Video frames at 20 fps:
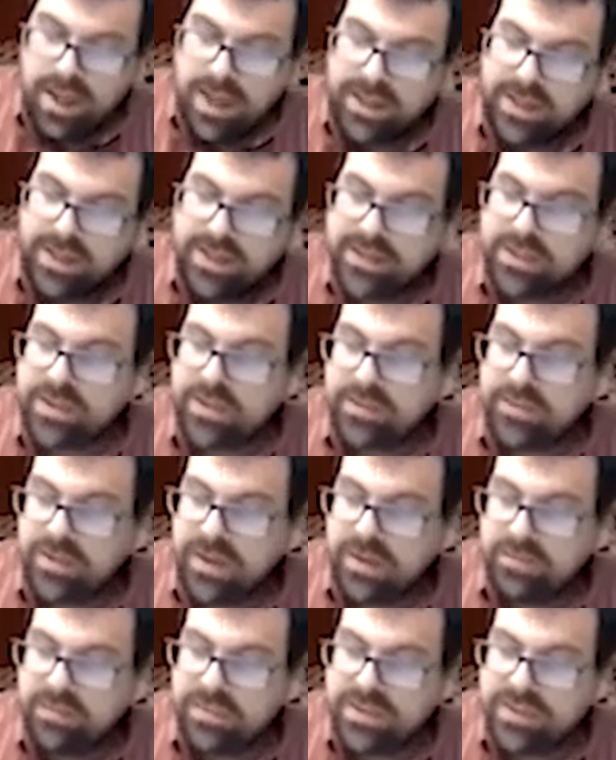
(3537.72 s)
I need
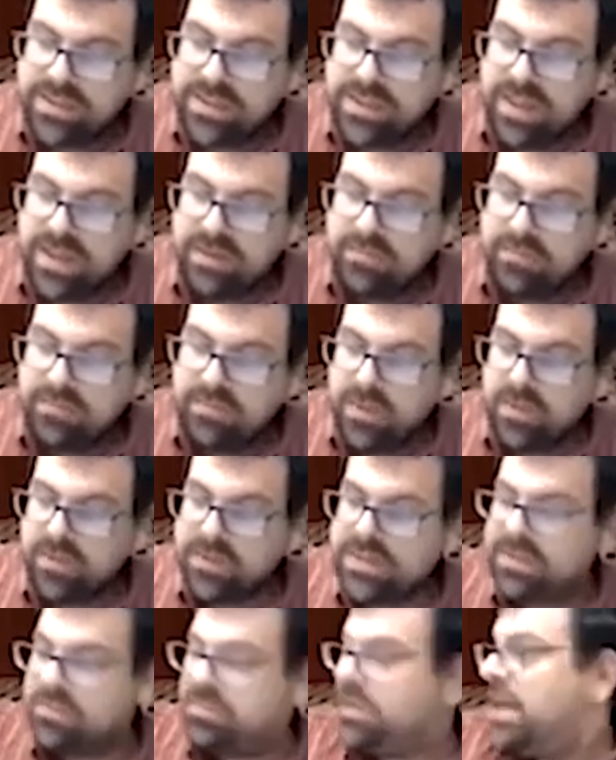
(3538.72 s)
two numbers that
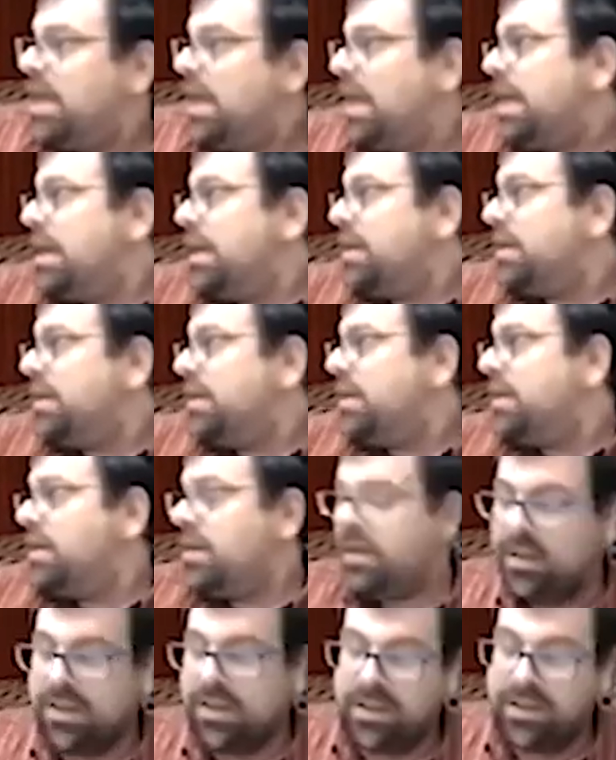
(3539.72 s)
multiply
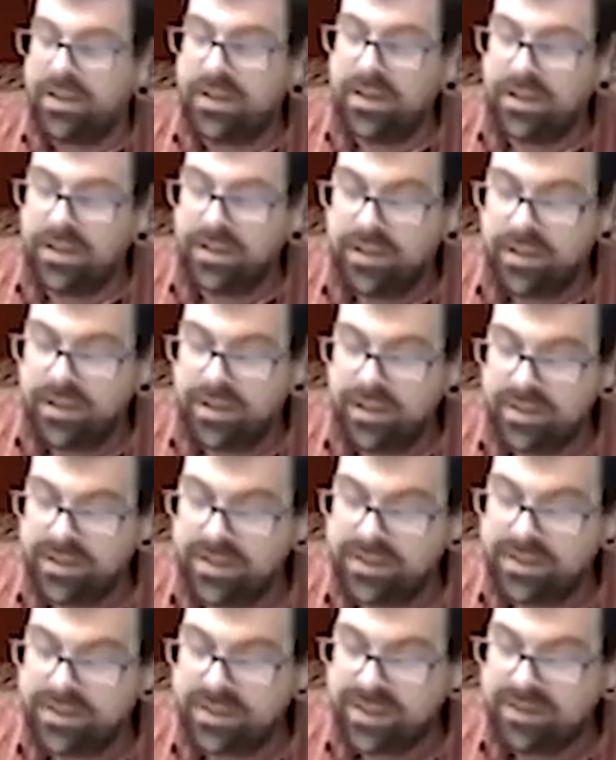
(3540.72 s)

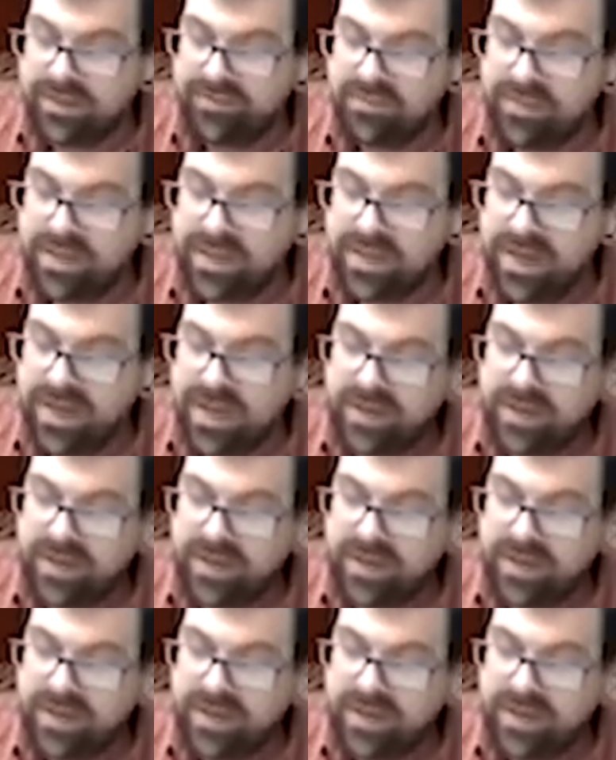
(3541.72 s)
to give me